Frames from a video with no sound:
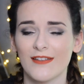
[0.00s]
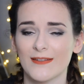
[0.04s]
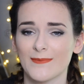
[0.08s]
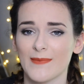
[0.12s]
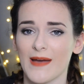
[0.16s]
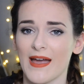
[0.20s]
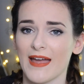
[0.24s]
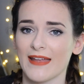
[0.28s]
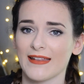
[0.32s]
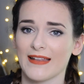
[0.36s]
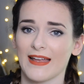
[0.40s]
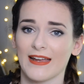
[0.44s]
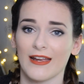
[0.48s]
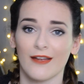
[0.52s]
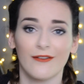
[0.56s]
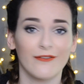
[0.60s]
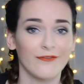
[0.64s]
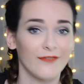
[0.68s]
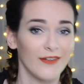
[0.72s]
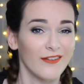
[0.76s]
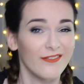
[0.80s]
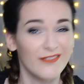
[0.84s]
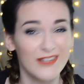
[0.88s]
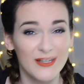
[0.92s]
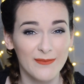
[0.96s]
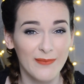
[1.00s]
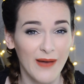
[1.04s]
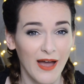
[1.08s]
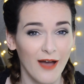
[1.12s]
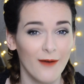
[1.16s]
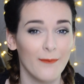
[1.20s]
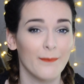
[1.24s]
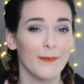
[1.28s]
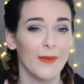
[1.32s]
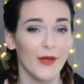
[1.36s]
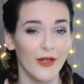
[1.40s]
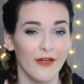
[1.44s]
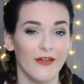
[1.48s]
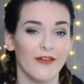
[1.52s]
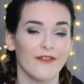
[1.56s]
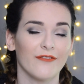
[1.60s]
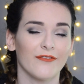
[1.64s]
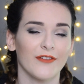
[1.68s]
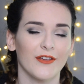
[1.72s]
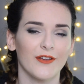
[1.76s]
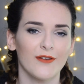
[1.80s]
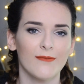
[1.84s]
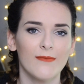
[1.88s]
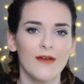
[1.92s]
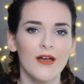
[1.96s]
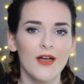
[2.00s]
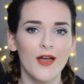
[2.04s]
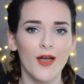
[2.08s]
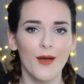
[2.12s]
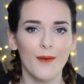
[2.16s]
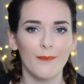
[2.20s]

as buying like a £50 perfume,